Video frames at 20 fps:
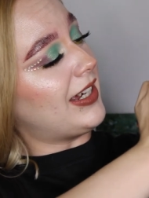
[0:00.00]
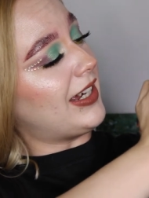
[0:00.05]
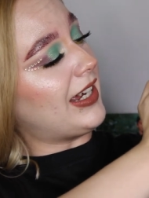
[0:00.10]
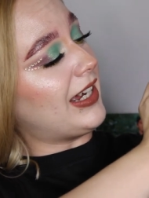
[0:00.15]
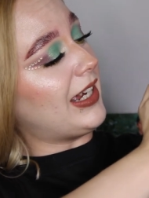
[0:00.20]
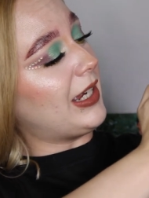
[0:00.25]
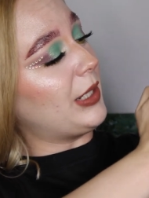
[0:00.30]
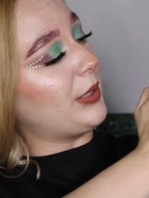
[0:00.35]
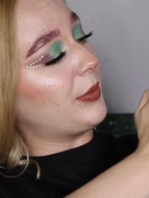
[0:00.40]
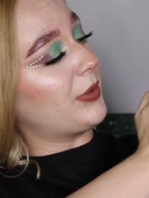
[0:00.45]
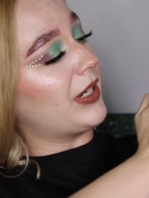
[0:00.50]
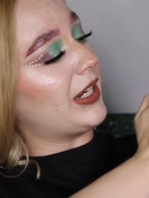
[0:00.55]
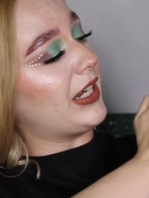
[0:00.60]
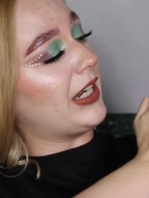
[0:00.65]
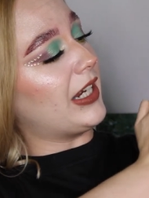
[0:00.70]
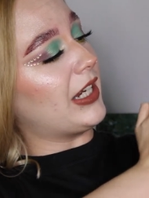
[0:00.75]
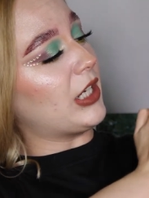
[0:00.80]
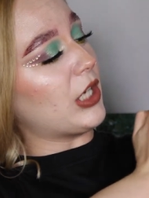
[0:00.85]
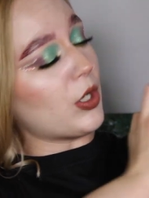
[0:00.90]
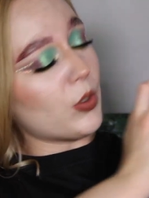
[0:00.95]
I'm
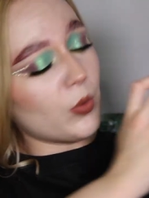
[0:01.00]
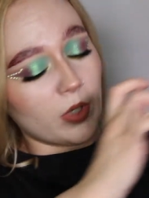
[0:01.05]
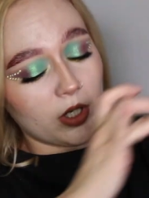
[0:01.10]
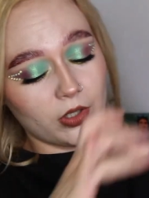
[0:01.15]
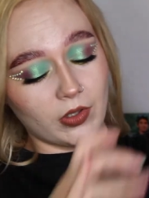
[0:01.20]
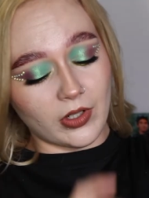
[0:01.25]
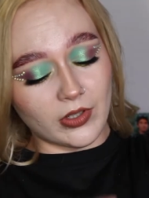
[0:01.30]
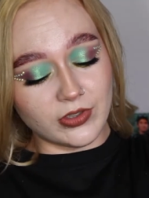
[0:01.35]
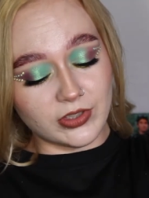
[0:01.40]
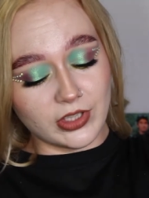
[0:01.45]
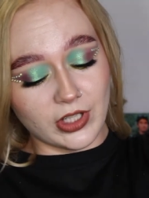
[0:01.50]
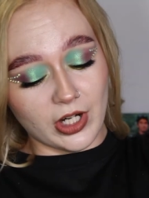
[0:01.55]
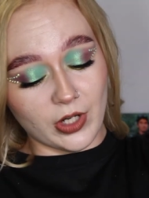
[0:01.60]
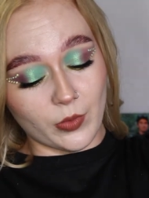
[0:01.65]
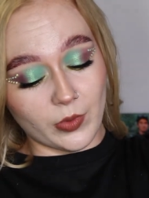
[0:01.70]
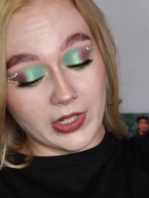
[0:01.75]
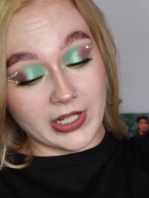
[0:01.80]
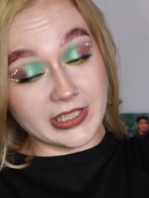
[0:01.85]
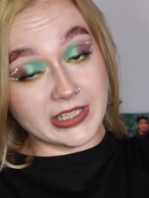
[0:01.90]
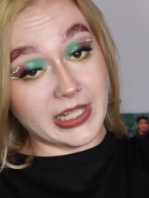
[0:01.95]
getting nowhere close to her
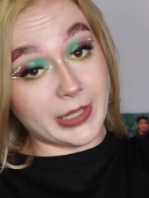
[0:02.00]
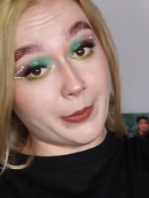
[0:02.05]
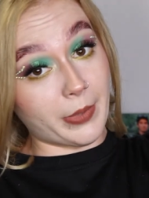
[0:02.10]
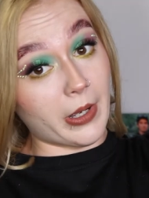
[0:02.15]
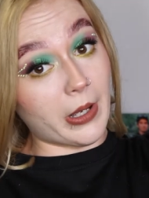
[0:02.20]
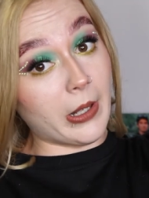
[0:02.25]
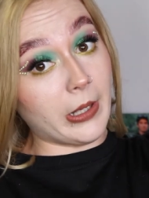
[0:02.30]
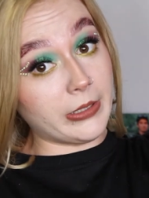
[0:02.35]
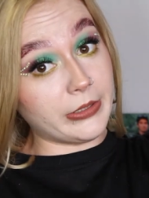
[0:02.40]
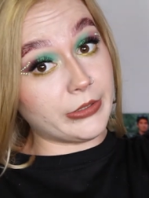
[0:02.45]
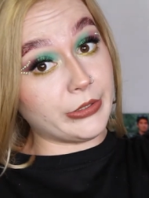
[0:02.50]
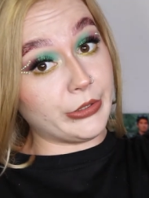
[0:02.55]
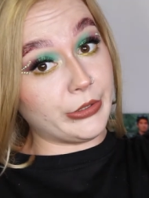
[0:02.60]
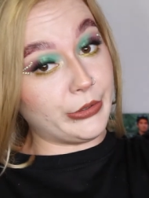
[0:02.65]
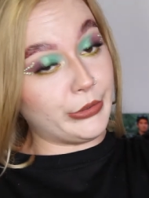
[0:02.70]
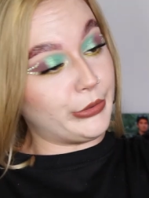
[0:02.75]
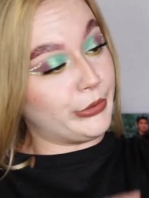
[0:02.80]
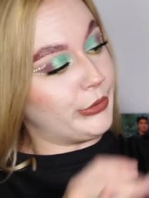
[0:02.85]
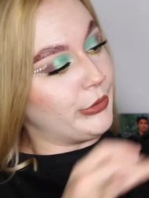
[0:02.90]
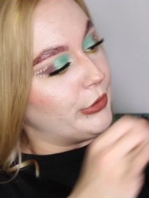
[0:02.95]
when I say pot
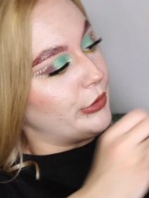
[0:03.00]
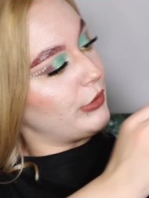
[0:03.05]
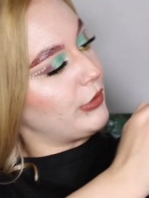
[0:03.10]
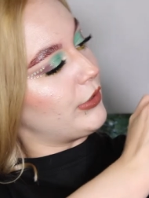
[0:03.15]
two.